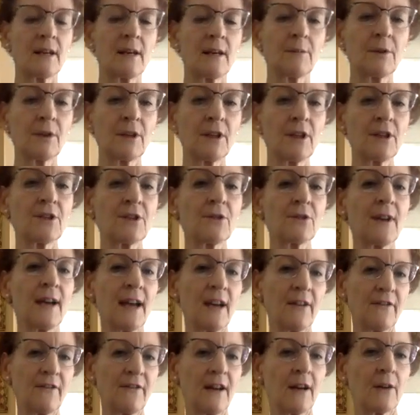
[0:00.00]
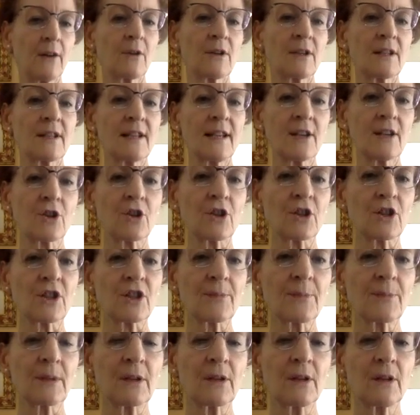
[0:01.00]
I'm going to do half-hour sessions
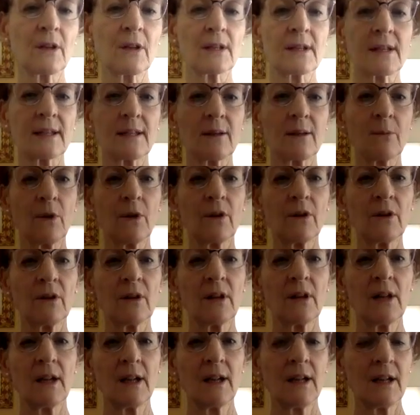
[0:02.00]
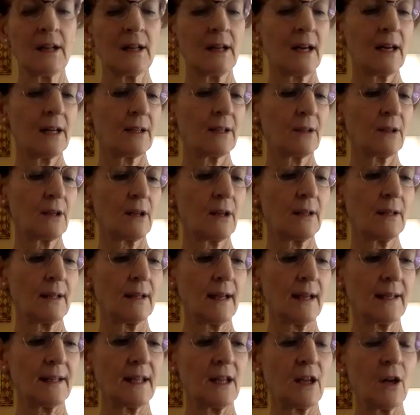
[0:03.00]
because
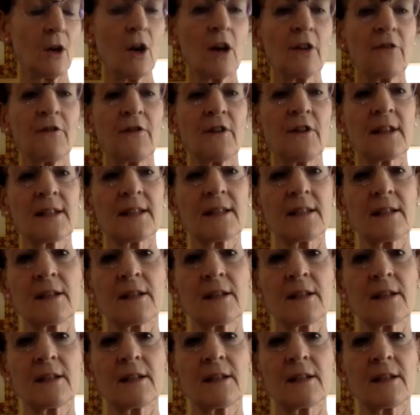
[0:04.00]
at the office,